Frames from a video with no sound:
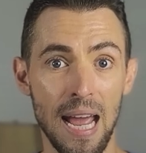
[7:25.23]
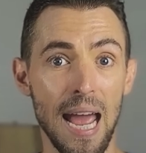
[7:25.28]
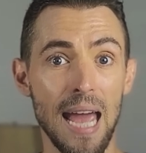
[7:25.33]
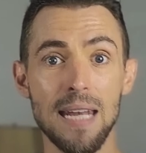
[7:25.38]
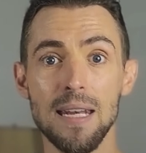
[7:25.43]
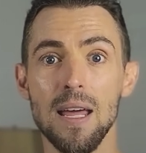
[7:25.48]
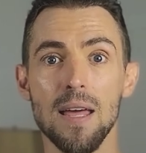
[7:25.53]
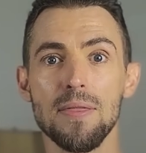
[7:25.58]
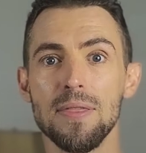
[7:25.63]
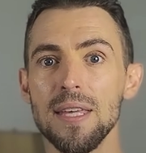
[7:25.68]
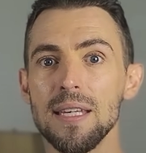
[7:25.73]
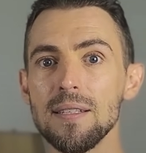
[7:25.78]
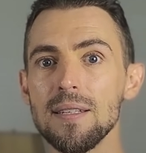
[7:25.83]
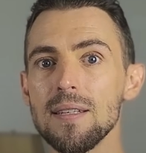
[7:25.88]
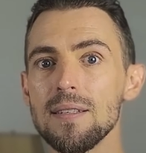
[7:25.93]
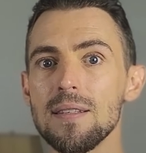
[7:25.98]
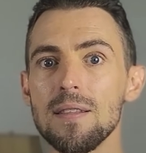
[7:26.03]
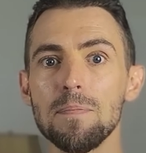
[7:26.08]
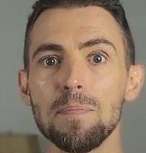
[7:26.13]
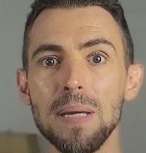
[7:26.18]
And this
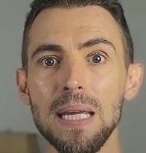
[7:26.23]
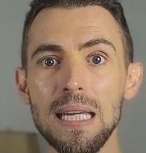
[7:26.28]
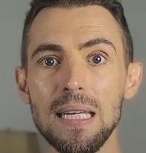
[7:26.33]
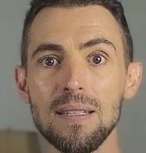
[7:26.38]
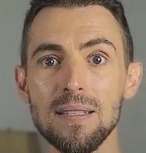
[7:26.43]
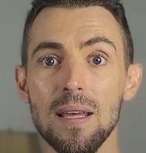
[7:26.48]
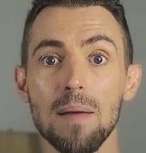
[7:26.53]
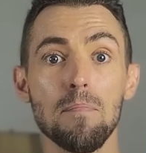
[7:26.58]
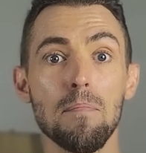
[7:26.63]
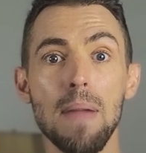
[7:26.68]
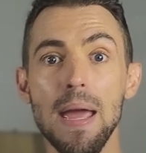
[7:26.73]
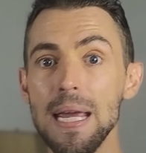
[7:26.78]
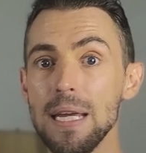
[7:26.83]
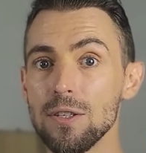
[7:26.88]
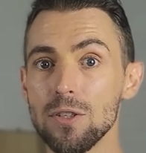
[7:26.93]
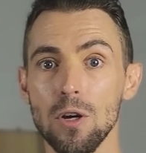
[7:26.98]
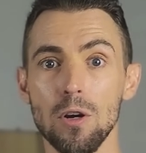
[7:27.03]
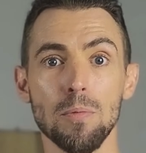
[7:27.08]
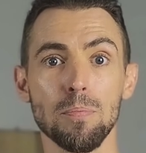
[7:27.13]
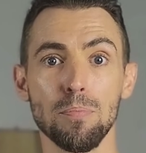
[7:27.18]
is the piece that makes
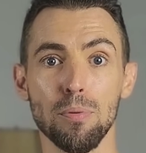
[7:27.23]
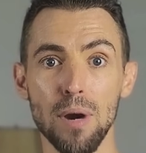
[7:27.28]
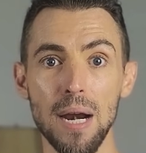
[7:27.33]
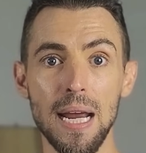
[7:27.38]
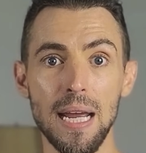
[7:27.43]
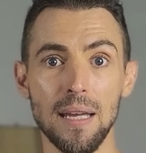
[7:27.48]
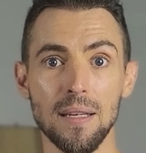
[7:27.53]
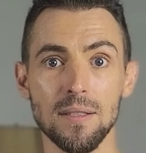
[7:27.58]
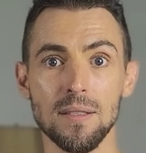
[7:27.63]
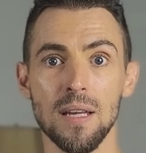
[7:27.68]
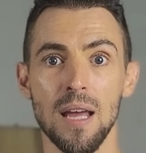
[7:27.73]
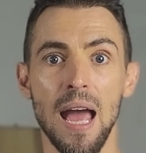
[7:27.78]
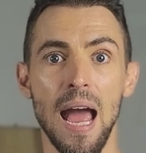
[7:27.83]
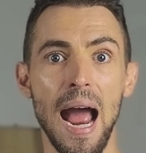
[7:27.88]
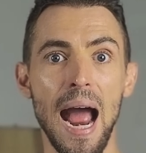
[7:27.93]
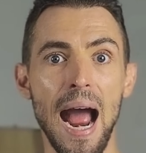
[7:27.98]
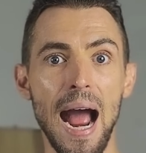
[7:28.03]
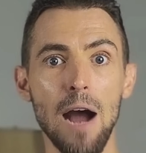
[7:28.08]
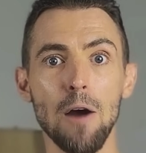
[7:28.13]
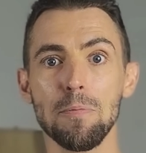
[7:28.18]
or breaks
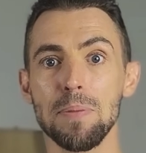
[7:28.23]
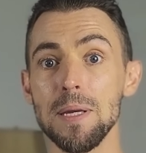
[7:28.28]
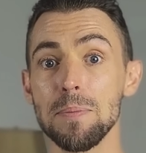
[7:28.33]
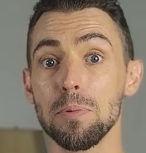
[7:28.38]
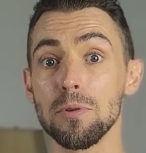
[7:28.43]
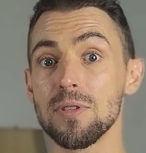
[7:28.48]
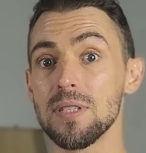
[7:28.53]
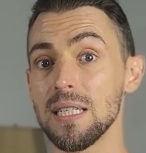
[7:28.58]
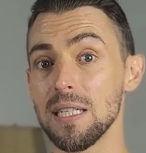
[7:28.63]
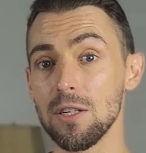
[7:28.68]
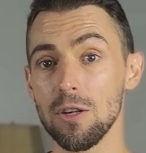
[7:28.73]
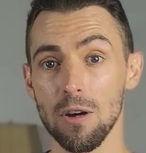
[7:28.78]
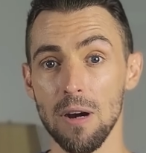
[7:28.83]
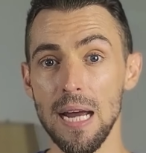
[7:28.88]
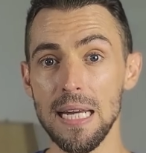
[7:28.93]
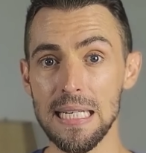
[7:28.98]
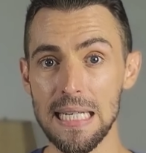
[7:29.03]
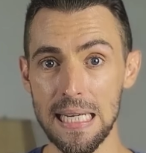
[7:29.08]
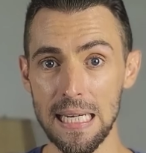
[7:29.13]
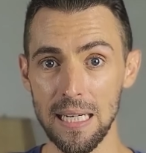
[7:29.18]
how people see your
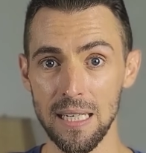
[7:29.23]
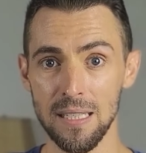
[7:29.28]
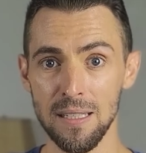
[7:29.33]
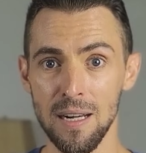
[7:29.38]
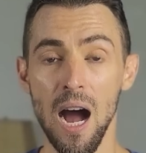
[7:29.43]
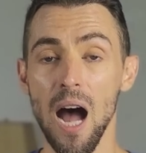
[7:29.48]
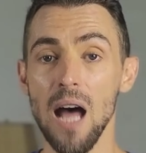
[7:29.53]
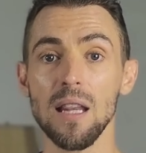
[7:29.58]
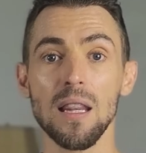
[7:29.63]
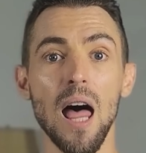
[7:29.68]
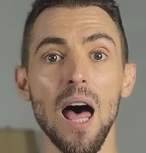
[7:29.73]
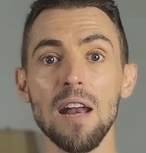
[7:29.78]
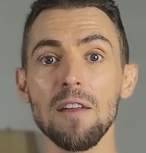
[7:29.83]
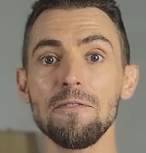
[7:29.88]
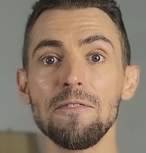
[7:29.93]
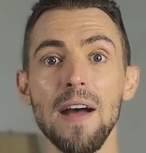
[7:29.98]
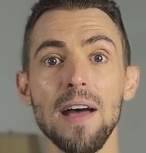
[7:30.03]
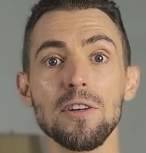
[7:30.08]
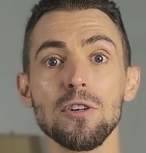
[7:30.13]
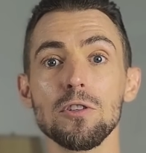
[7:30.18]
idea. A lot of
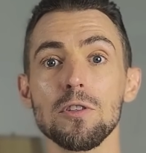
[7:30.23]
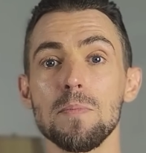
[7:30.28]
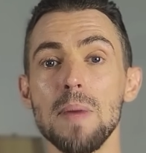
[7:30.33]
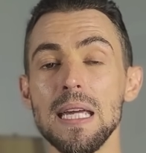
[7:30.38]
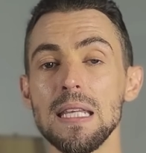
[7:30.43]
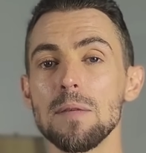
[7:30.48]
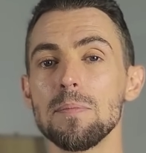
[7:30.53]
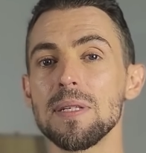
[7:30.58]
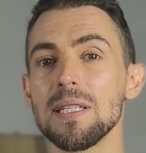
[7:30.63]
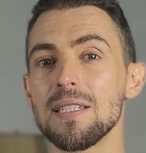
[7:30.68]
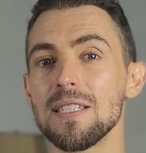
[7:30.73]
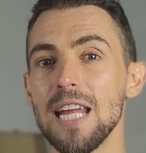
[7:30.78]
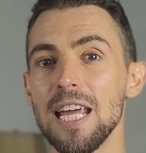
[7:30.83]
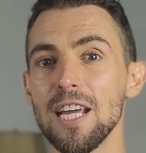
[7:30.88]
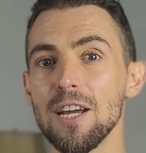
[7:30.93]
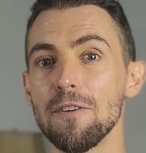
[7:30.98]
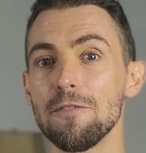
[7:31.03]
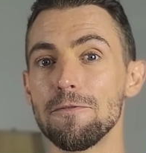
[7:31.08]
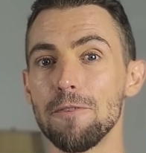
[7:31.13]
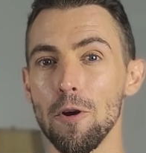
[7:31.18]
founders make the mistake
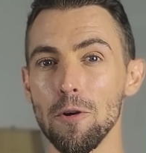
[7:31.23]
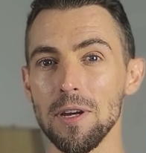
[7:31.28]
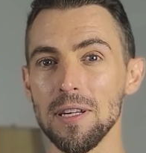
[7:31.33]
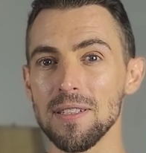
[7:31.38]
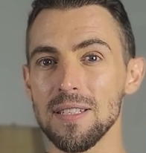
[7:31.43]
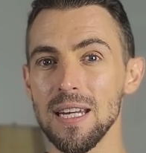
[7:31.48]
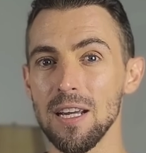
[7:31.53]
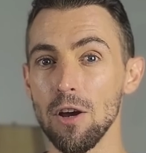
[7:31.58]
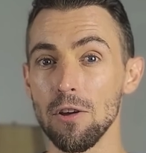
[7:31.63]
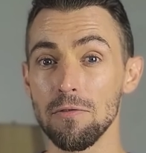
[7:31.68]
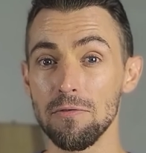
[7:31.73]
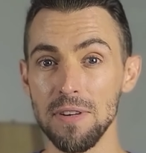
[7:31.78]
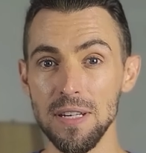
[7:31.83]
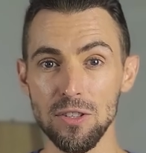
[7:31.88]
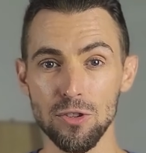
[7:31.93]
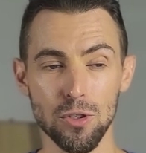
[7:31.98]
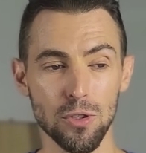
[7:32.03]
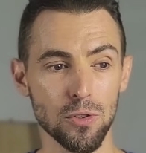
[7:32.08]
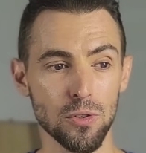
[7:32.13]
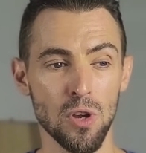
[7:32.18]
of focusing on
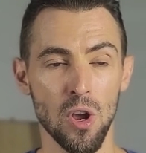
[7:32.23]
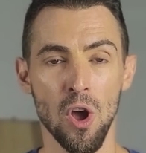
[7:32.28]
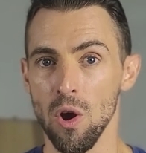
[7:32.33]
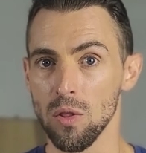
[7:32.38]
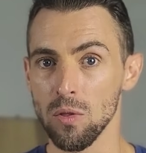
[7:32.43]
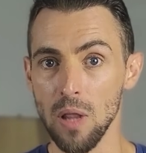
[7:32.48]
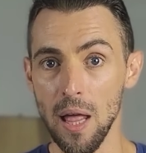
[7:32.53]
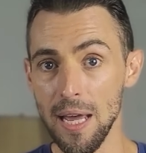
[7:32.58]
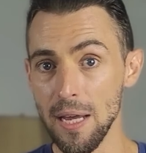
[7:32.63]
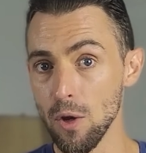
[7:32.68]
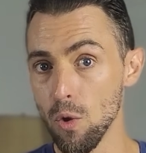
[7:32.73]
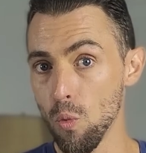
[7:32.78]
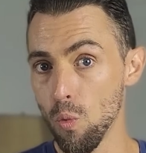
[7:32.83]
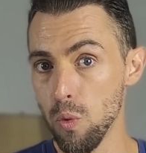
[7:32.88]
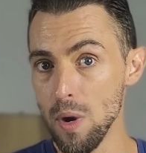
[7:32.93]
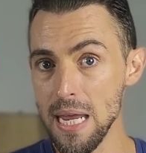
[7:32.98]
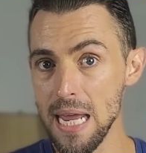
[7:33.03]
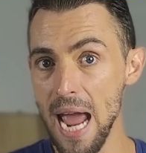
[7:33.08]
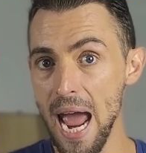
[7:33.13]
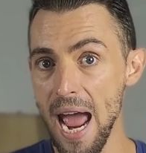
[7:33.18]
features like
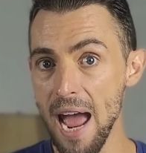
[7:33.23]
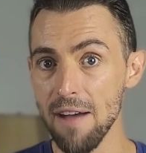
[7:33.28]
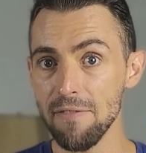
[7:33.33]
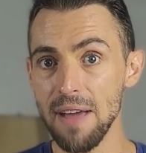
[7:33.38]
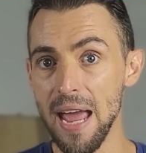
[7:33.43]
we have